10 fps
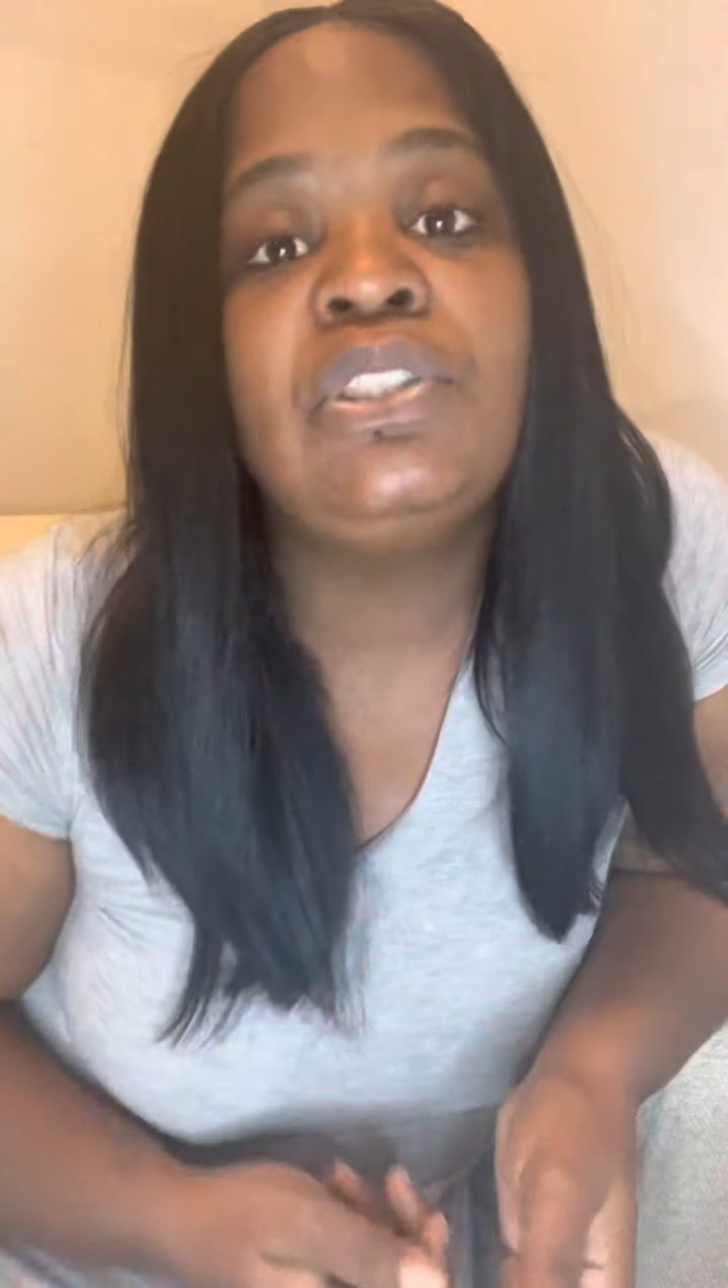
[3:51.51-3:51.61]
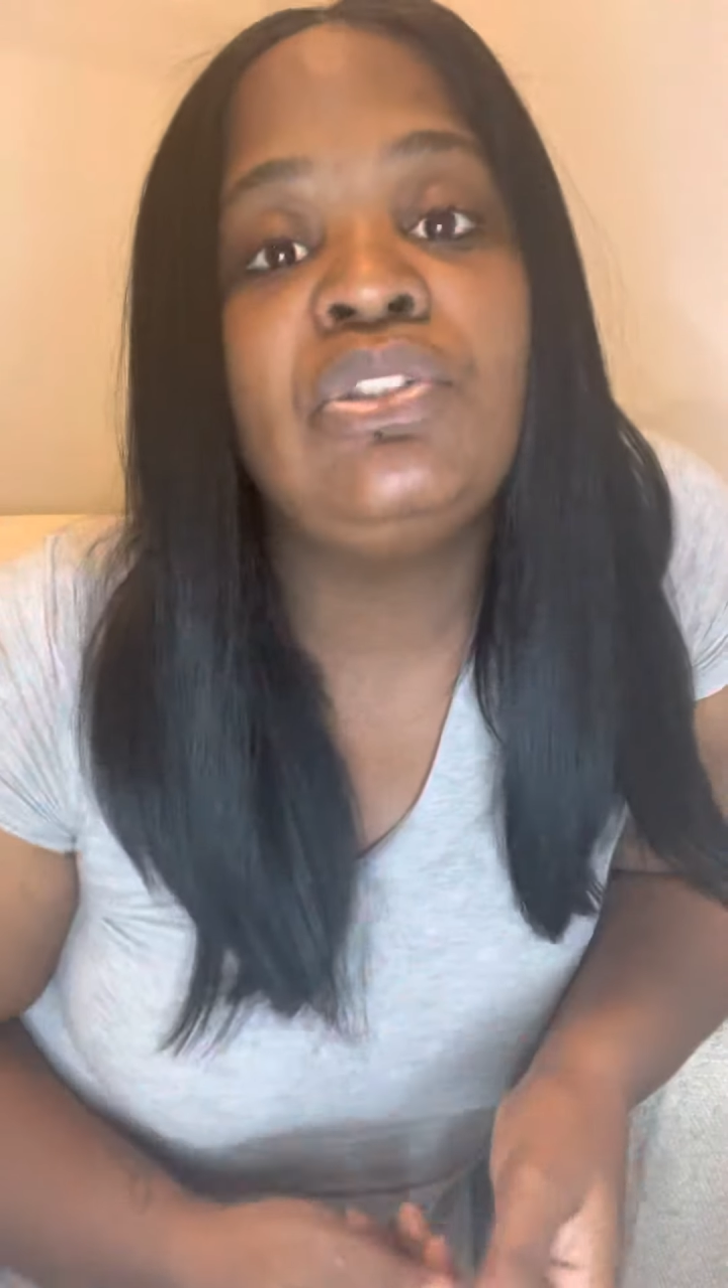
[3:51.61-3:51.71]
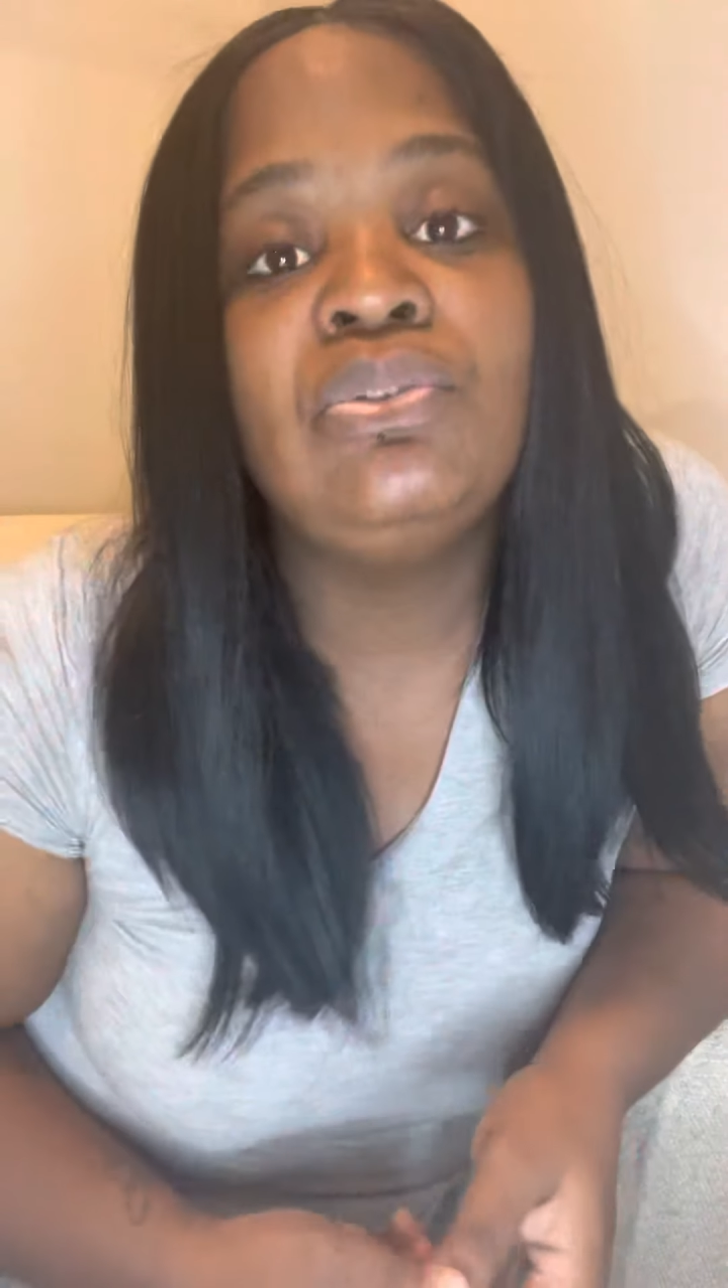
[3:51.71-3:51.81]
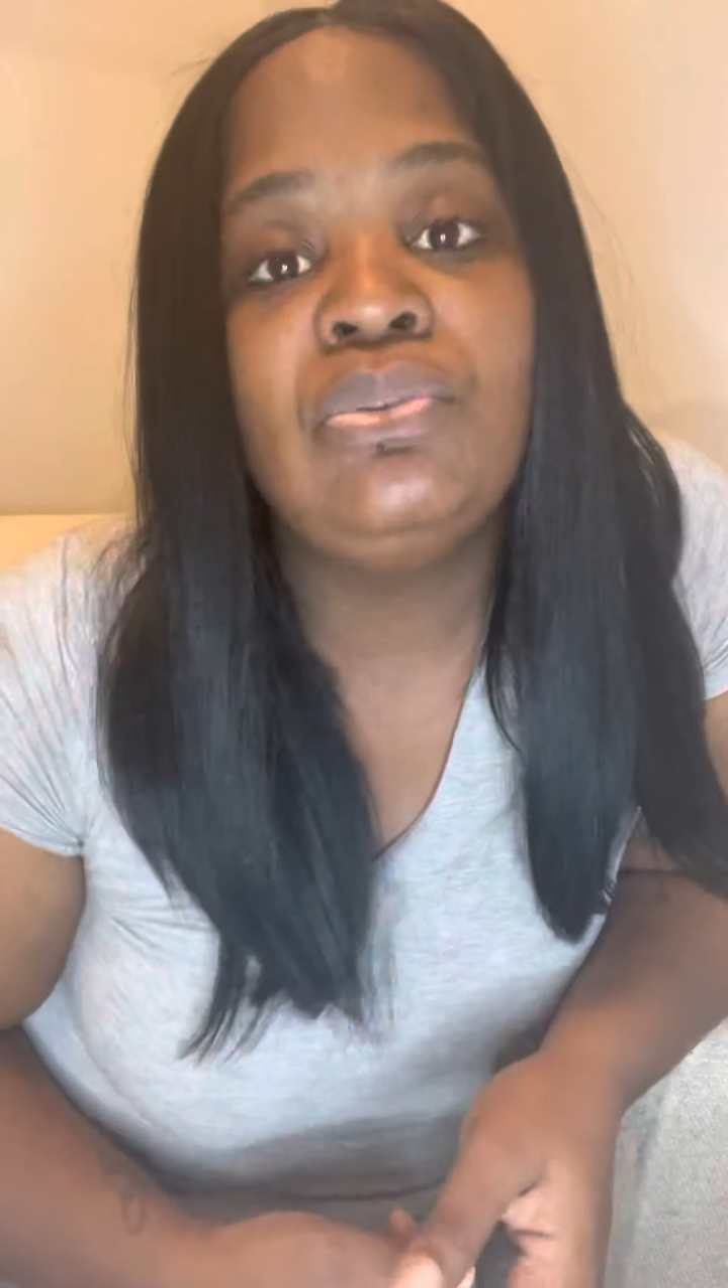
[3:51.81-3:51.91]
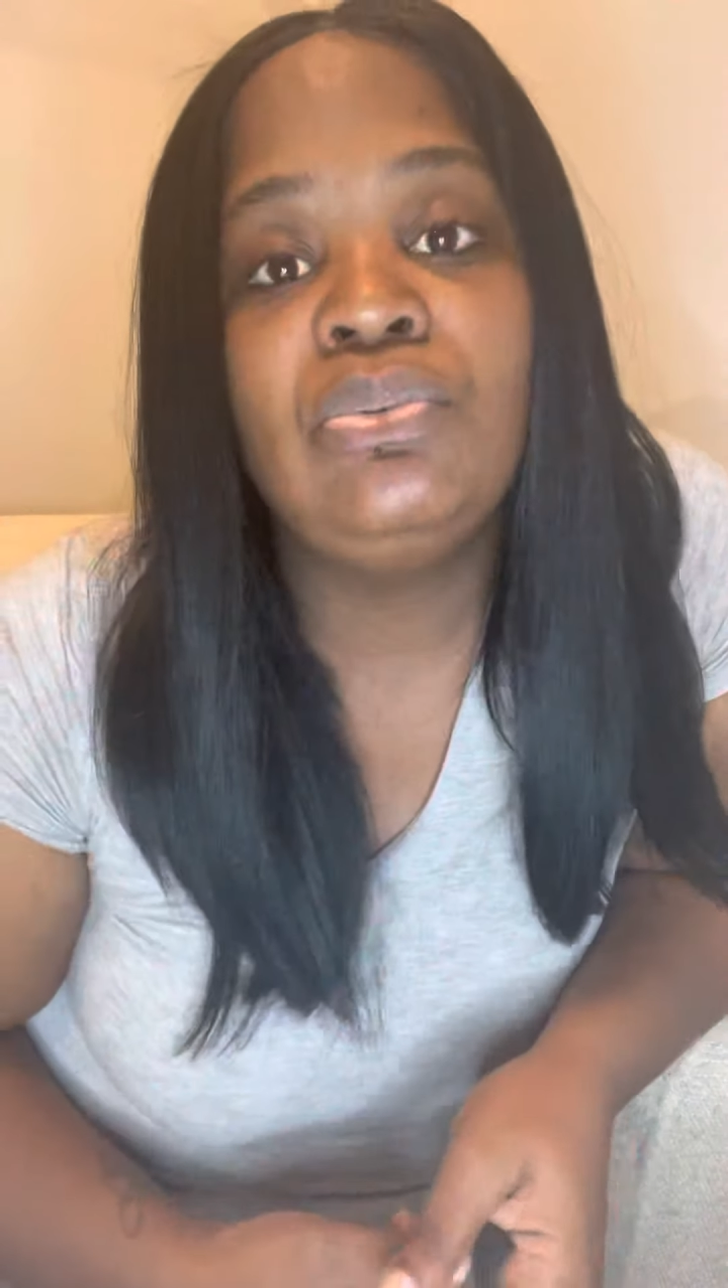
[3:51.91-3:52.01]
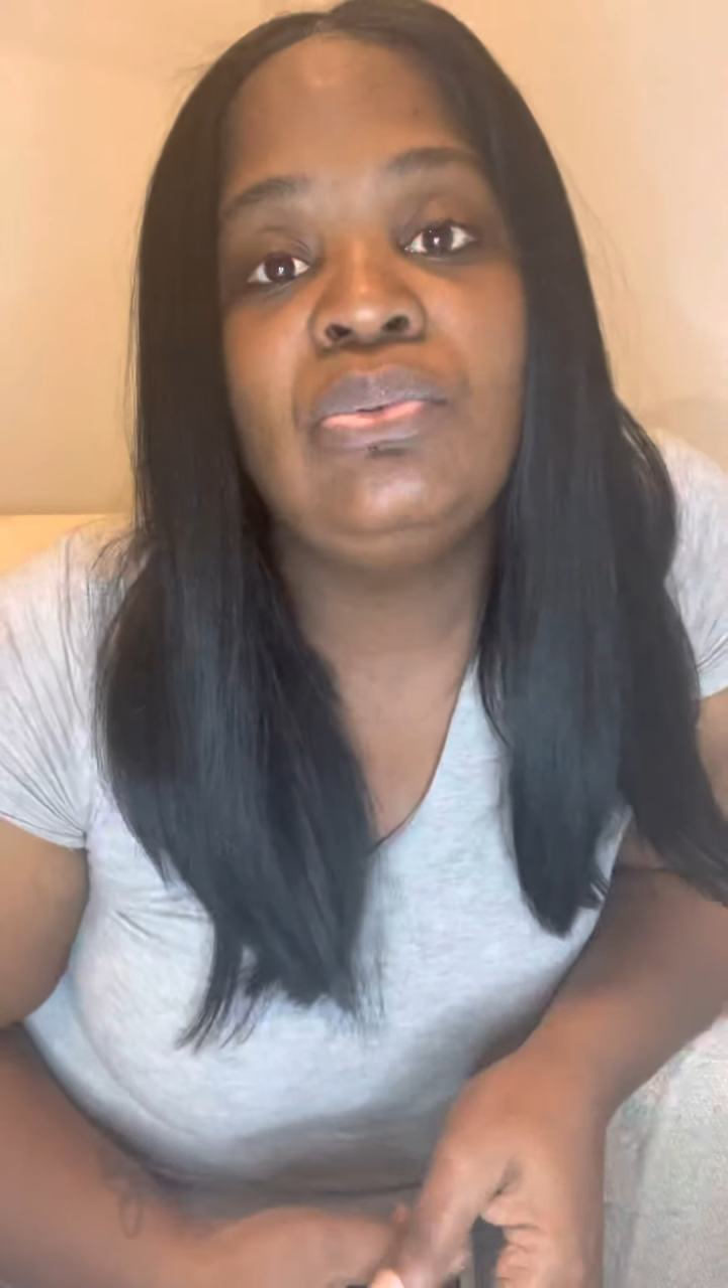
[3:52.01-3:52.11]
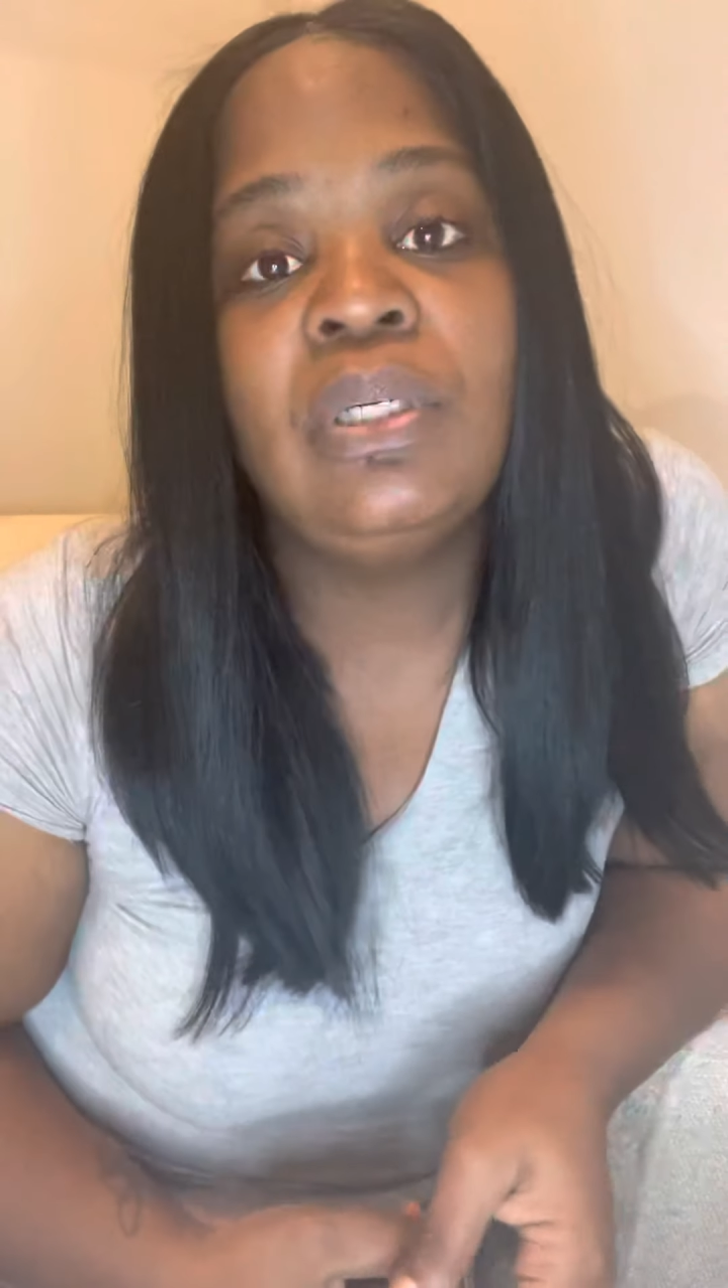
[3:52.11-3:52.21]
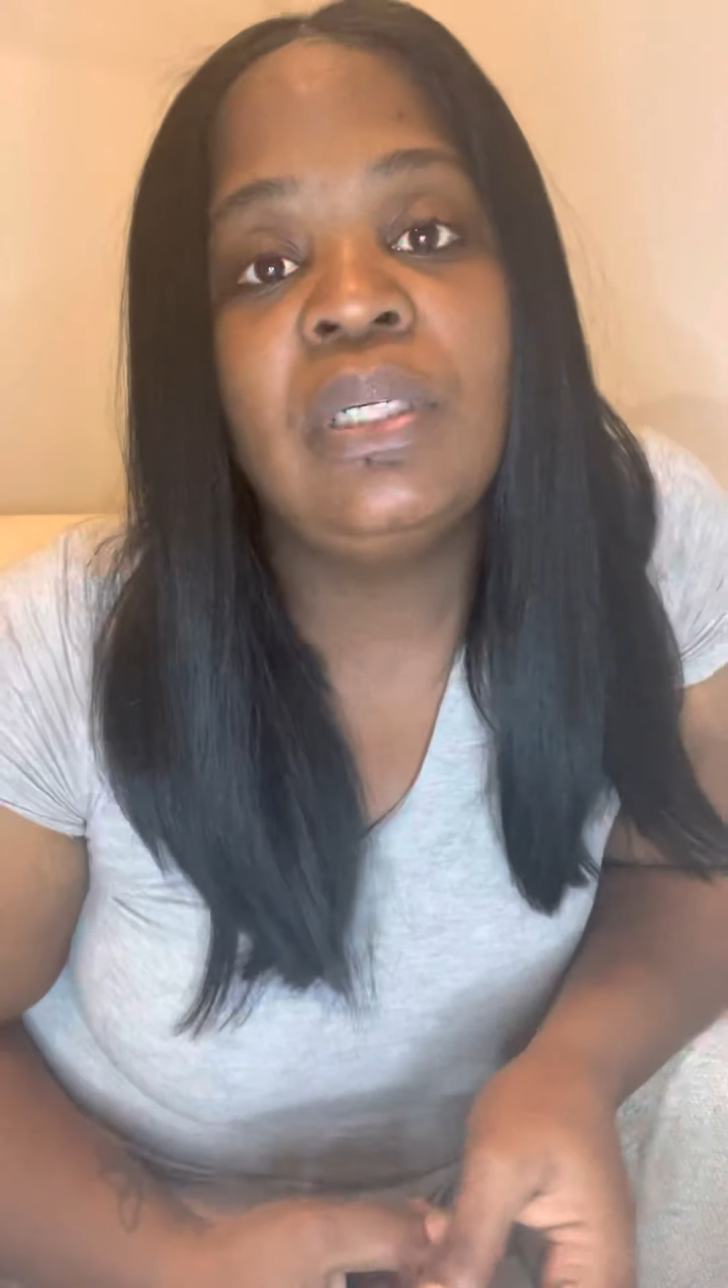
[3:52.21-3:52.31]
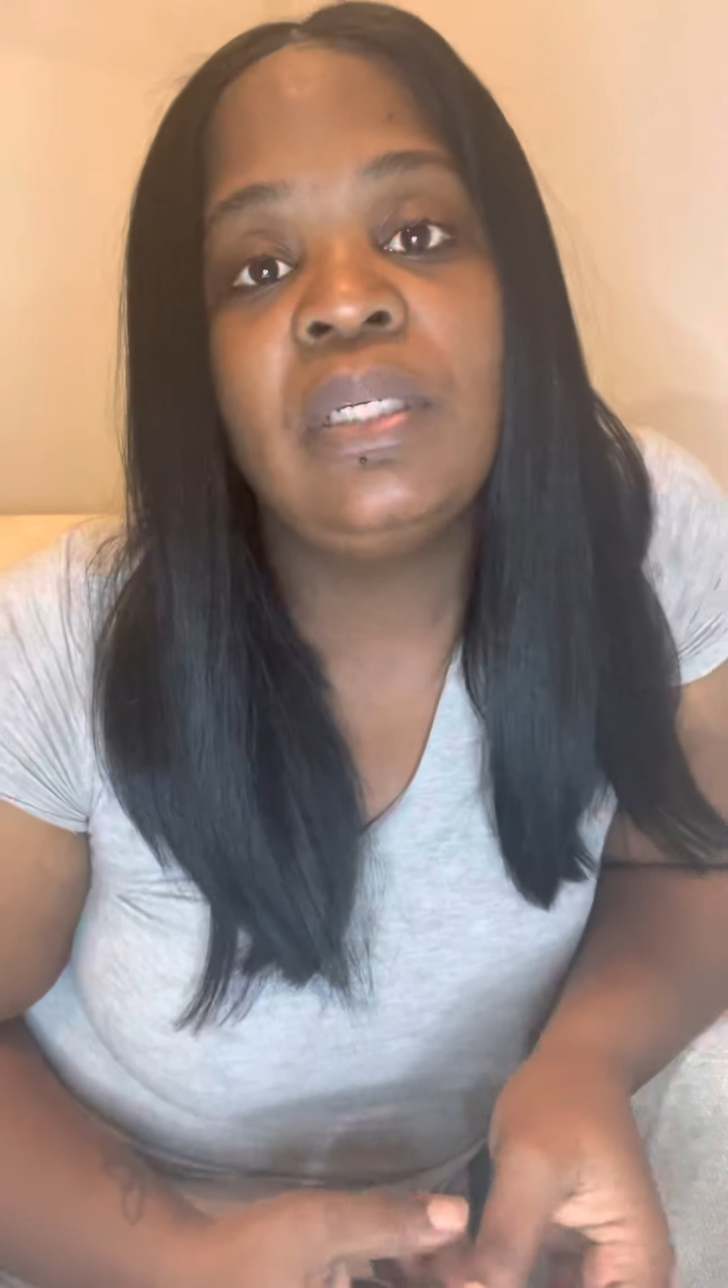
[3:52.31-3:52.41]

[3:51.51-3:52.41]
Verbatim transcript: to